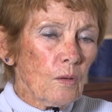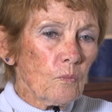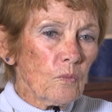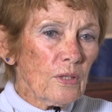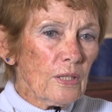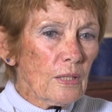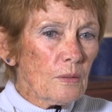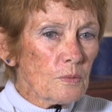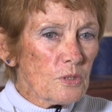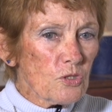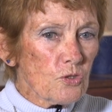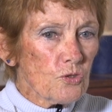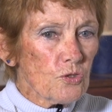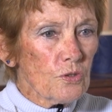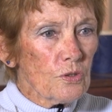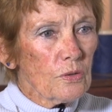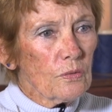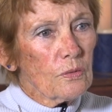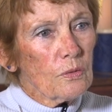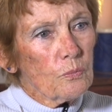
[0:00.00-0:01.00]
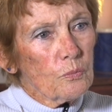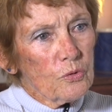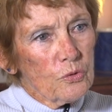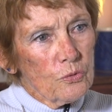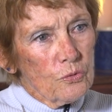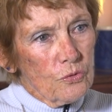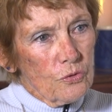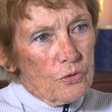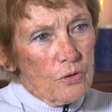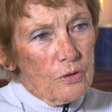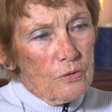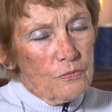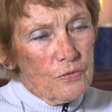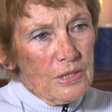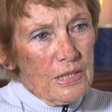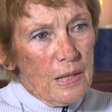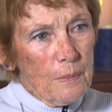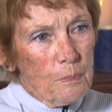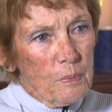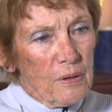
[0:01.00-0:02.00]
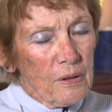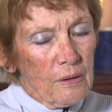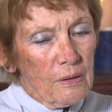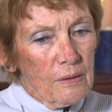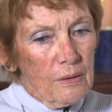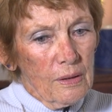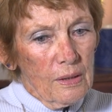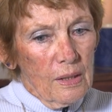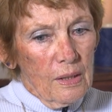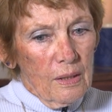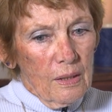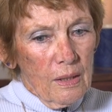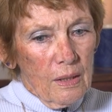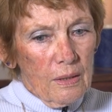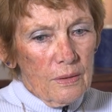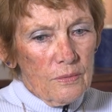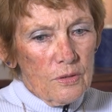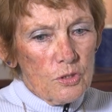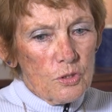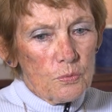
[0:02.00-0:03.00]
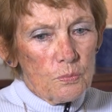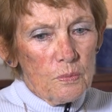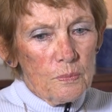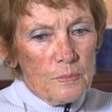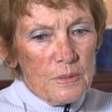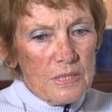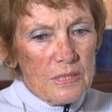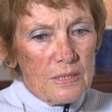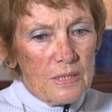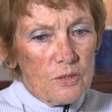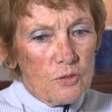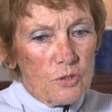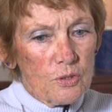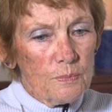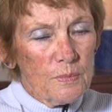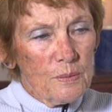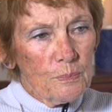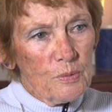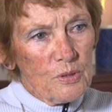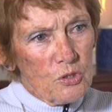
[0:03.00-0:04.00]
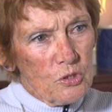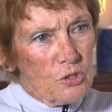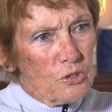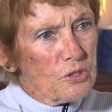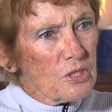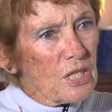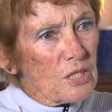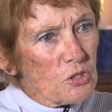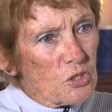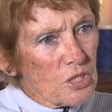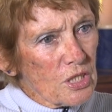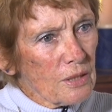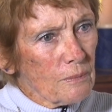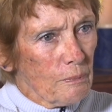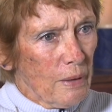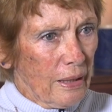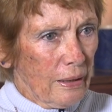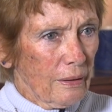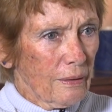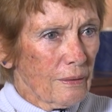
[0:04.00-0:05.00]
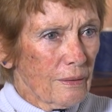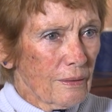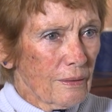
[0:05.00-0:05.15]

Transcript: when I was doing the wound of a leper, and this woman said to me, but you're touching me.